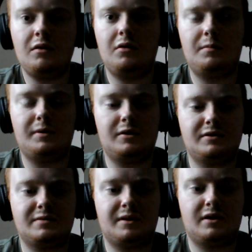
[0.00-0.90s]

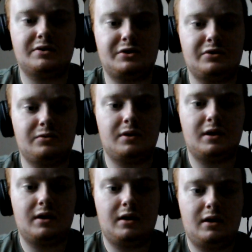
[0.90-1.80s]
uploaded part 2,
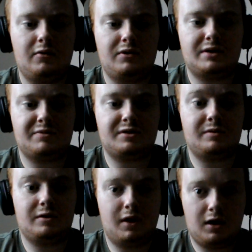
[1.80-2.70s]
which I presume
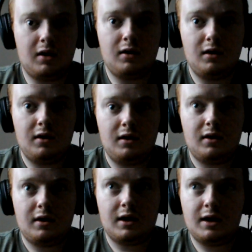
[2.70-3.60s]
you are,
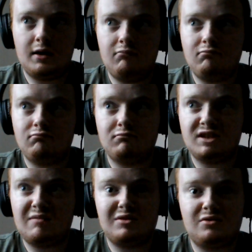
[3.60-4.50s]

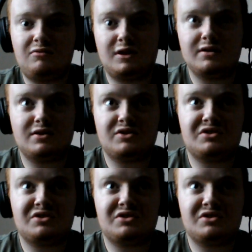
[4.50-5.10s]
same as always, I